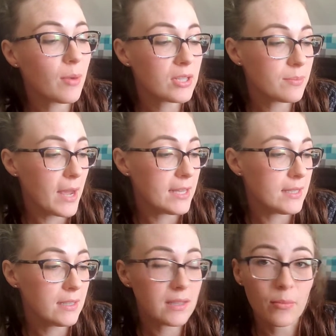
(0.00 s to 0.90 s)
are
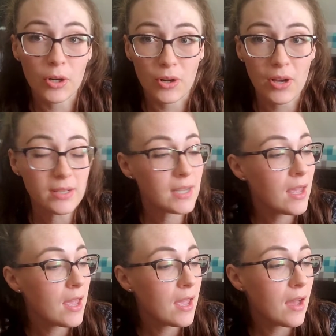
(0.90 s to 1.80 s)
spicy, some are not.
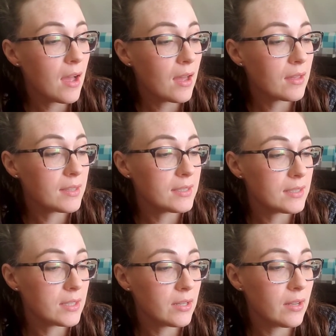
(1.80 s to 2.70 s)
This
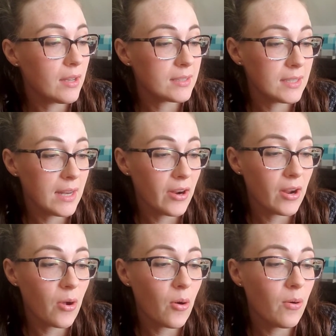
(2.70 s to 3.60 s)
is a
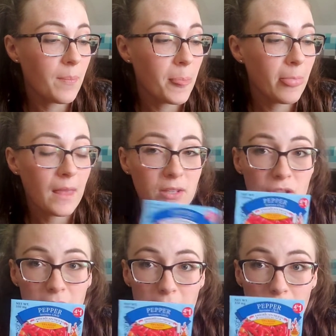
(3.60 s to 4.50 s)
Sonero
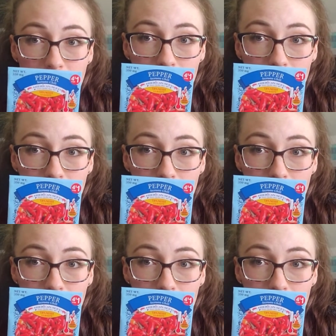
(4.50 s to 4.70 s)
chili.